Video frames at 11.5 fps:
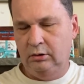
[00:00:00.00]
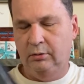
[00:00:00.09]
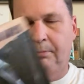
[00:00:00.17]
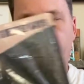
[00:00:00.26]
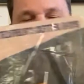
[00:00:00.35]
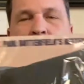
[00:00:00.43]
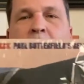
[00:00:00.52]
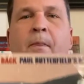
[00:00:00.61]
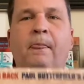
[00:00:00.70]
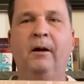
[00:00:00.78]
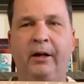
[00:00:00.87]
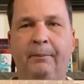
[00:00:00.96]
Nope.
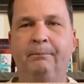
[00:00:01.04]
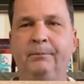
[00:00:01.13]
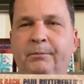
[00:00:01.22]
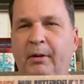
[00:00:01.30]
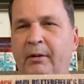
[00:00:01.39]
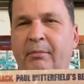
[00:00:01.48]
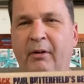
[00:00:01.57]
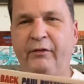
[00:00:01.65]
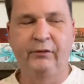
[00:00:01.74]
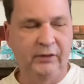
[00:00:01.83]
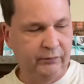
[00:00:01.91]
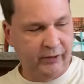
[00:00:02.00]
Okay, probably about
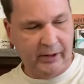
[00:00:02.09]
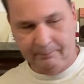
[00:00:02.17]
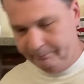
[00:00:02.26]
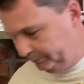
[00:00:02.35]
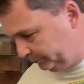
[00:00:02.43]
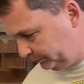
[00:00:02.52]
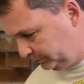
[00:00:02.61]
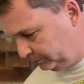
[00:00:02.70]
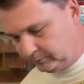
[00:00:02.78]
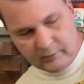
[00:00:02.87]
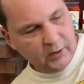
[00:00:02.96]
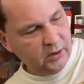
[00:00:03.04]
15 for that.
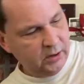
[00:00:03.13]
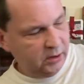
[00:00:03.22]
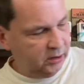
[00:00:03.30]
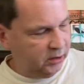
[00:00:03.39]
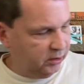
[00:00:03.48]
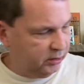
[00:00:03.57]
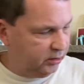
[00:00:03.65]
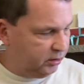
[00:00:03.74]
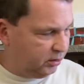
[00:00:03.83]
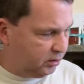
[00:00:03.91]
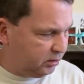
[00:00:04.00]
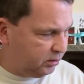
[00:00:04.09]
Neil
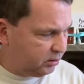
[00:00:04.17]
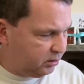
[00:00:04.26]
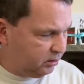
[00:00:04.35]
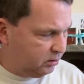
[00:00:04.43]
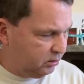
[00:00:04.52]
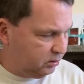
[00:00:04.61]
Young,